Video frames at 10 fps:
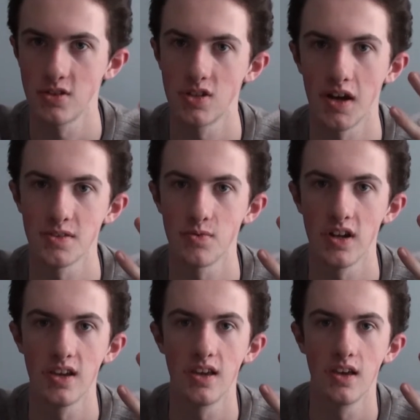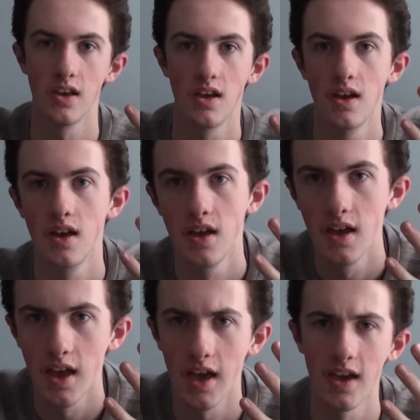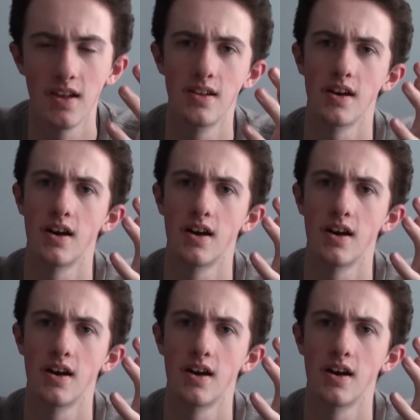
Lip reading: the shots ready, and